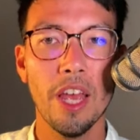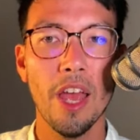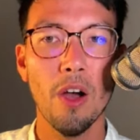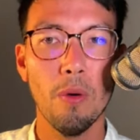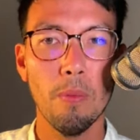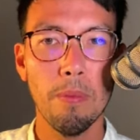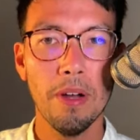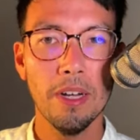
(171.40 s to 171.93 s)

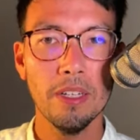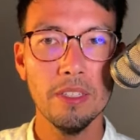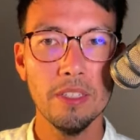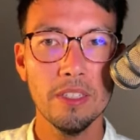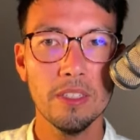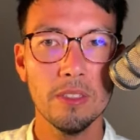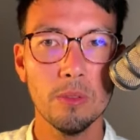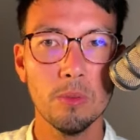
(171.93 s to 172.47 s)
help
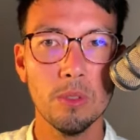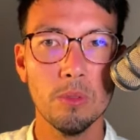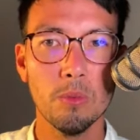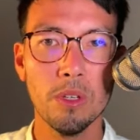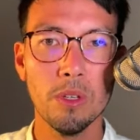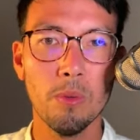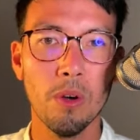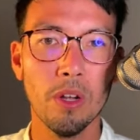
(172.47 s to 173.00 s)
us when
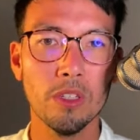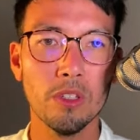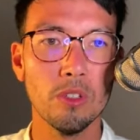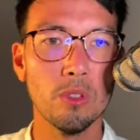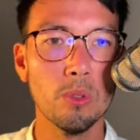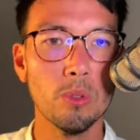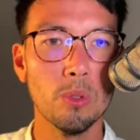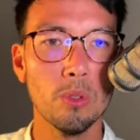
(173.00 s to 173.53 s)
we want to
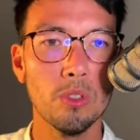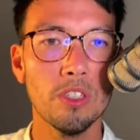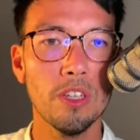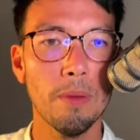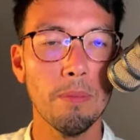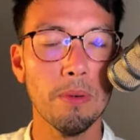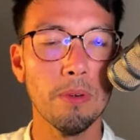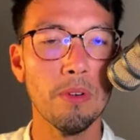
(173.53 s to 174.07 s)
do
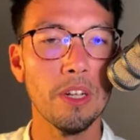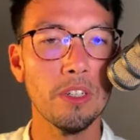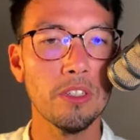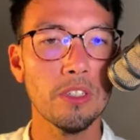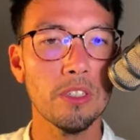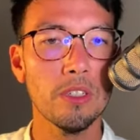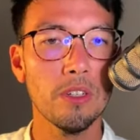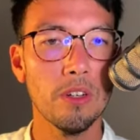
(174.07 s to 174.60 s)

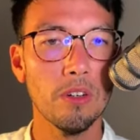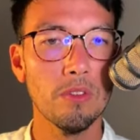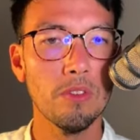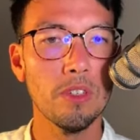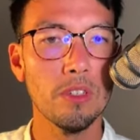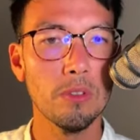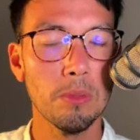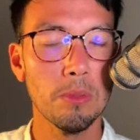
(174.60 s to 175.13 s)
separation of
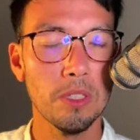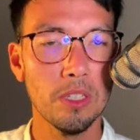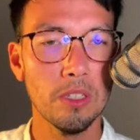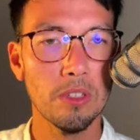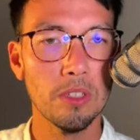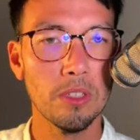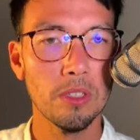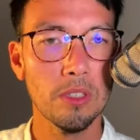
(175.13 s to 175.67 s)
these
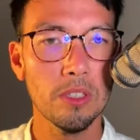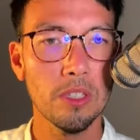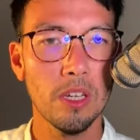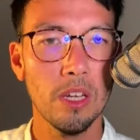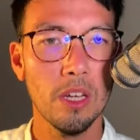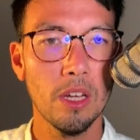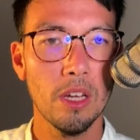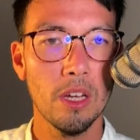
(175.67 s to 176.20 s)
materials
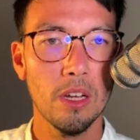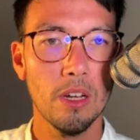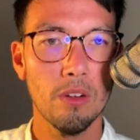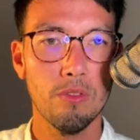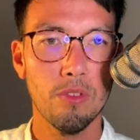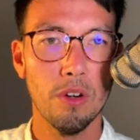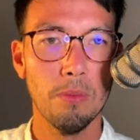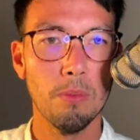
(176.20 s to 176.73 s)

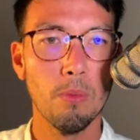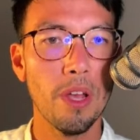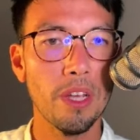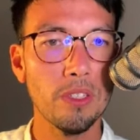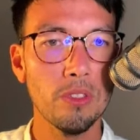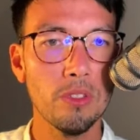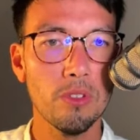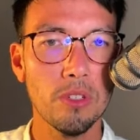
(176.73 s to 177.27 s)
from
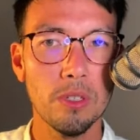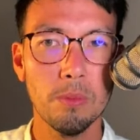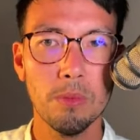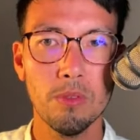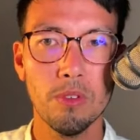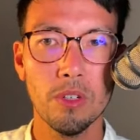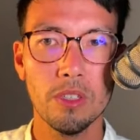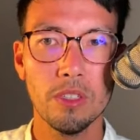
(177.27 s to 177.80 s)
waste streams,
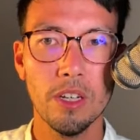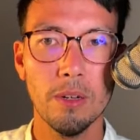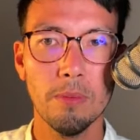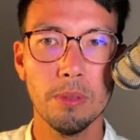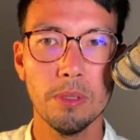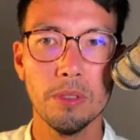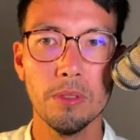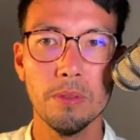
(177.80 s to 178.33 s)
for
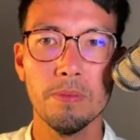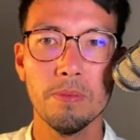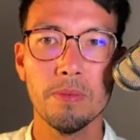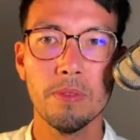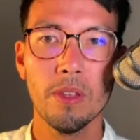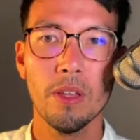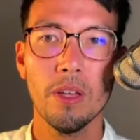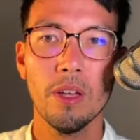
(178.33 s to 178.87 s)
example.
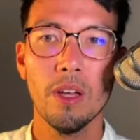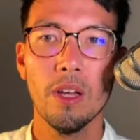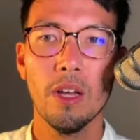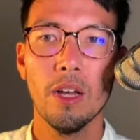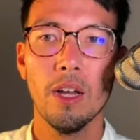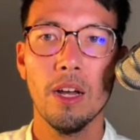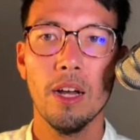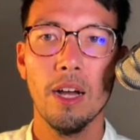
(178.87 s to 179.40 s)

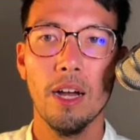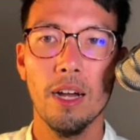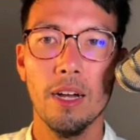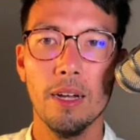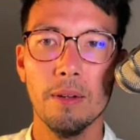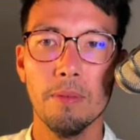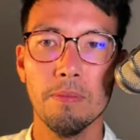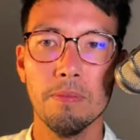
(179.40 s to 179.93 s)

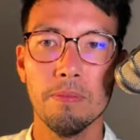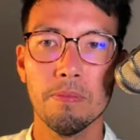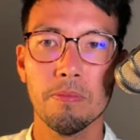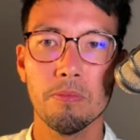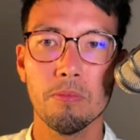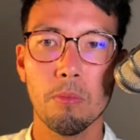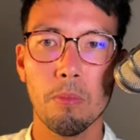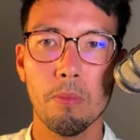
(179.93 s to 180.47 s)

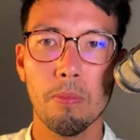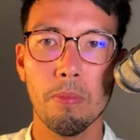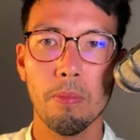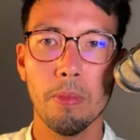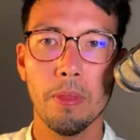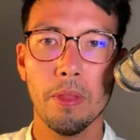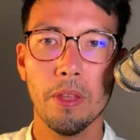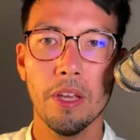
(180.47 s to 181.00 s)

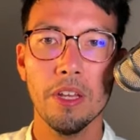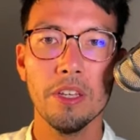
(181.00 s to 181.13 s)
And